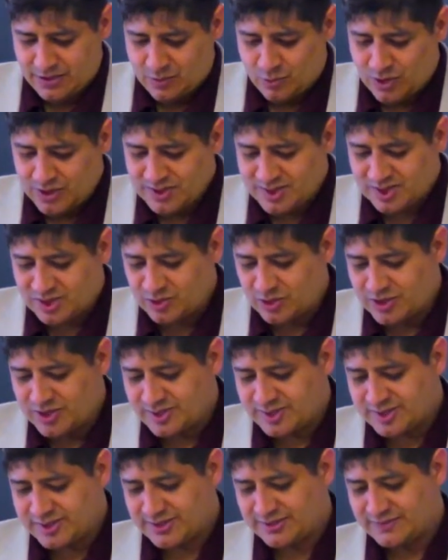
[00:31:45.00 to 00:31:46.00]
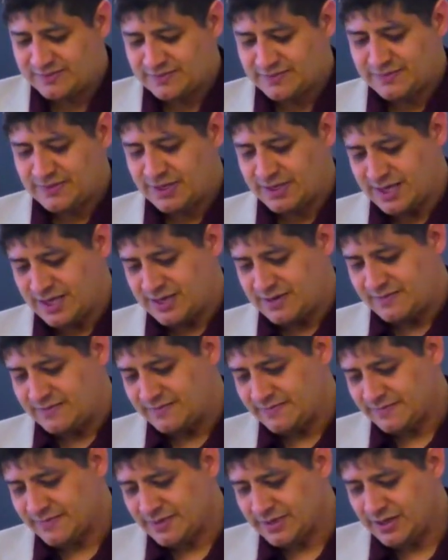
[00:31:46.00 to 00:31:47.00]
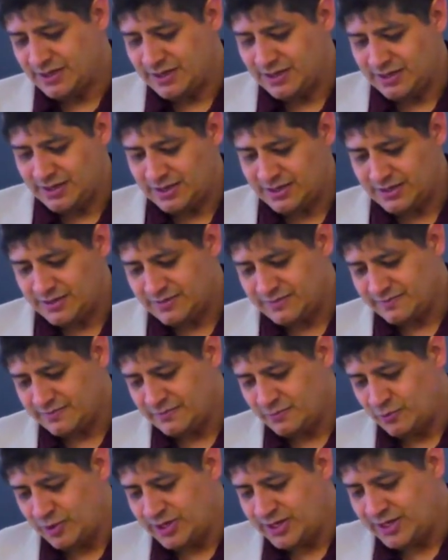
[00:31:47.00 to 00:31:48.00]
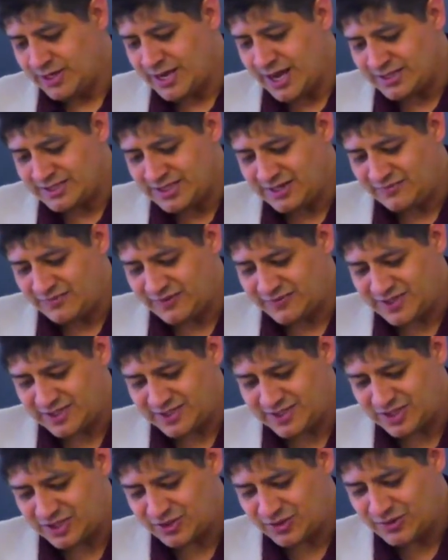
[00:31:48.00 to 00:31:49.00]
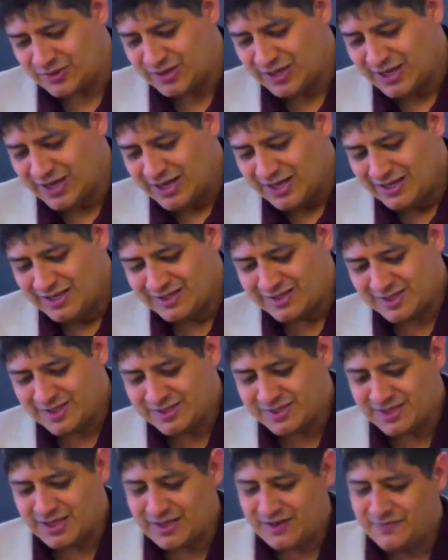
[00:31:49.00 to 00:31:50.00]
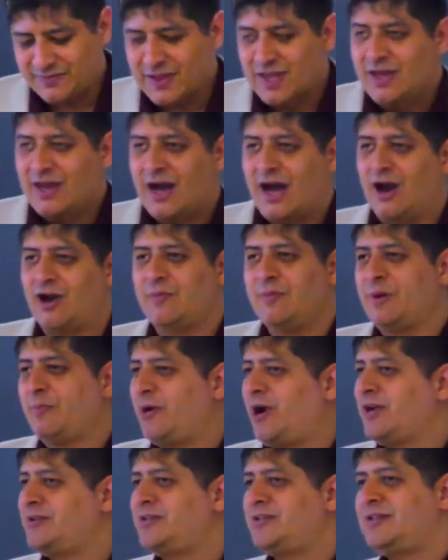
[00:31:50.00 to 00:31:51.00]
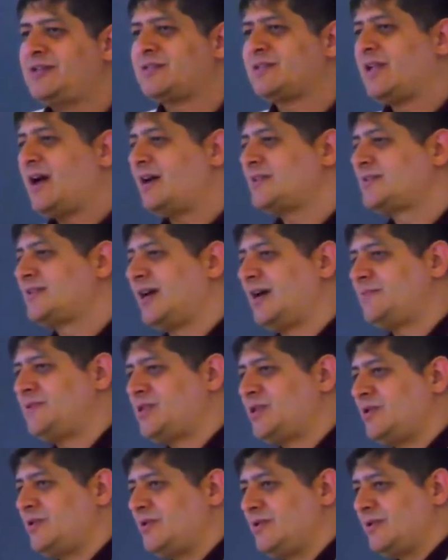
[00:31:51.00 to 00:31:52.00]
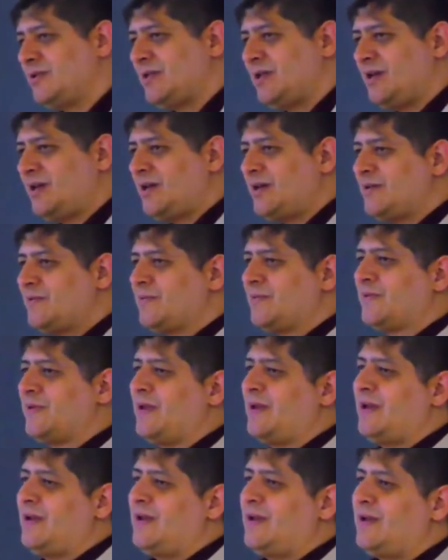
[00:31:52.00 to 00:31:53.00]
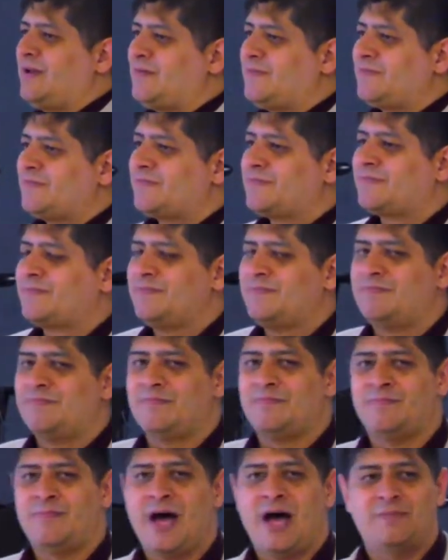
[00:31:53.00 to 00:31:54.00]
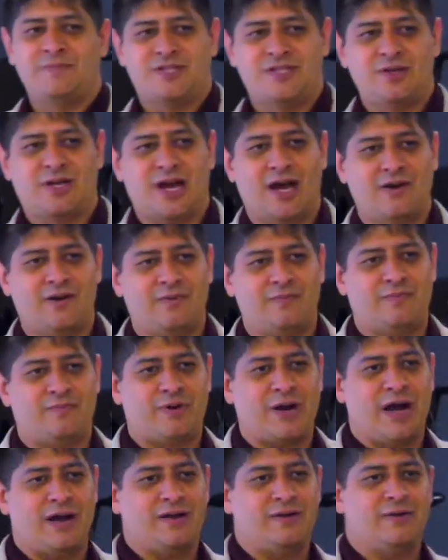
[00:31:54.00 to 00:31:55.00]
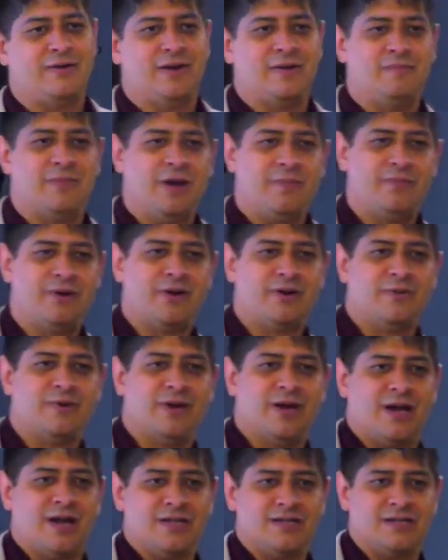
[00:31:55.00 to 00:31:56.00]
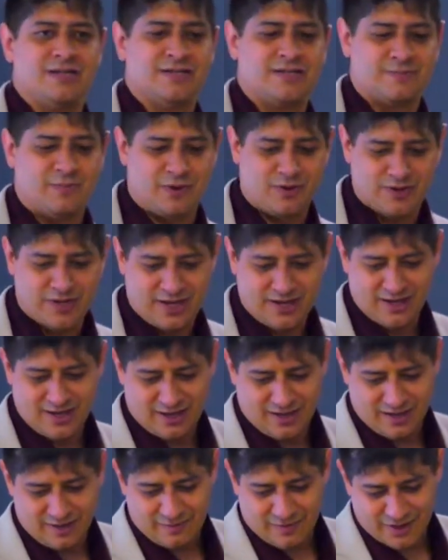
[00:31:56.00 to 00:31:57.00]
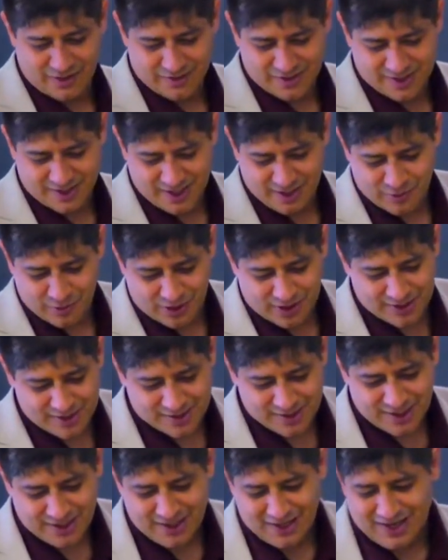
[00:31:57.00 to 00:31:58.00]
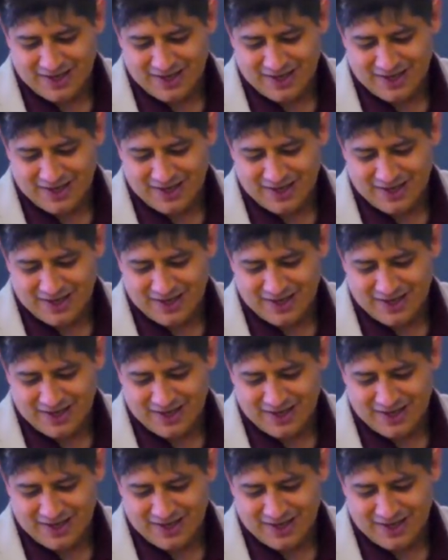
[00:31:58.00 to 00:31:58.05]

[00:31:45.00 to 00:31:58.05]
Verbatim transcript: One source, again, uh, written in 1952. This is, uh, I remember I did this last time too. Uh, moms, you kind of probably remember when I spoke on hell on Mother's Day once.